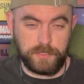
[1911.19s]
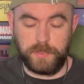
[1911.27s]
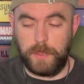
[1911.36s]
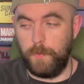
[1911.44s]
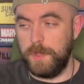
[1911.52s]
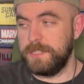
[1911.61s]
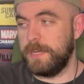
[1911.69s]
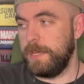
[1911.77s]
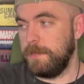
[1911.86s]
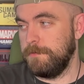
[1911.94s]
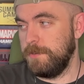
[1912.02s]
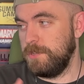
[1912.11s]
So I was not
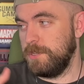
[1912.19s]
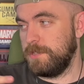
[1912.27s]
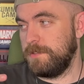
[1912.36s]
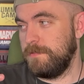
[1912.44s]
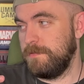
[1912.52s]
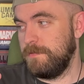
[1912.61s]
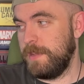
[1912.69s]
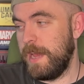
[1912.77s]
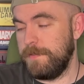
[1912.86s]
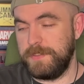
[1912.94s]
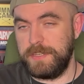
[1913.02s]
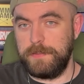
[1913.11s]
able to just
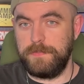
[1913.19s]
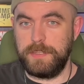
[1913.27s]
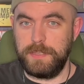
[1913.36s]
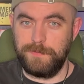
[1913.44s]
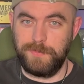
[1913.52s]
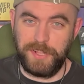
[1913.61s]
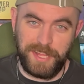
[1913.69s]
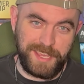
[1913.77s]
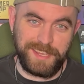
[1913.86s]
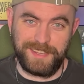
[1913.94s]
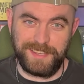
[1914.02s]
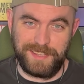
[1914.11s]
have the DVD
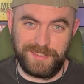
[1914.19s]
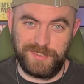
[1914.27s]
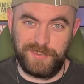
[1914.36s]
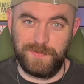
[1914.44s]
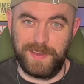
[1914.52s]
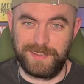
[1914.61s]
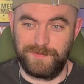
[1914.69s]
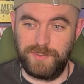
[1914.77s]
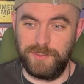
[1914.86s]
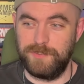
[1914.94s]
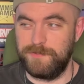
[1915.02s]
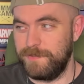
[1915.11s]
playing into my
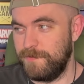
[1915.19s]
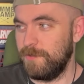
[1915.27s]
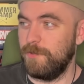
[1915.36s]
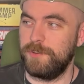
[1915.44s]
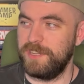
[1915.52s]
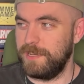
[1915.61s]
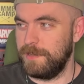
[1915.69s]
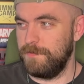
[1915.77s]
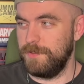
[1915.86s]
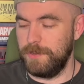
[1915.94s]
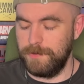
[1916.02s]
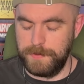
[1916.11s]
computer and recording it
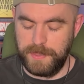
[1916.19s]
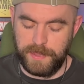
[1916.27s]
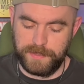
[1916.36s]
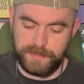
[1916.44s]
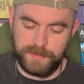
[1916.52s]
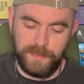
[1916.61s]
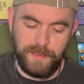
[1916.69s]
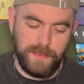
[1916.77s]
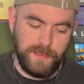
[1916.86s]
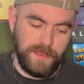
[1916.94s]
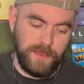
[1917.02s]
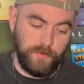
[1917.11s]
with OBS,
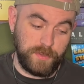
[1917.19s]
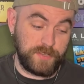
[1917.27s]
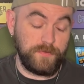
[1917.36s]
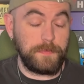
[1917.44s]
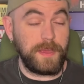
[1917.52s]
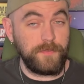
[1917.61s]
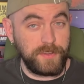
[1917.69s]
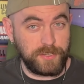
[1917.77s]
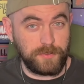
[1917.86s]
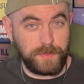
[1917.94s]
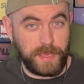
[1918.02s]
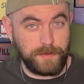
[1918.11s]
which is what my
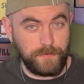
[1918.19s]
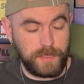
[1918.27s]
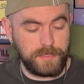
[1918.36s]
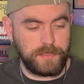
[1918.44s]
original plan was.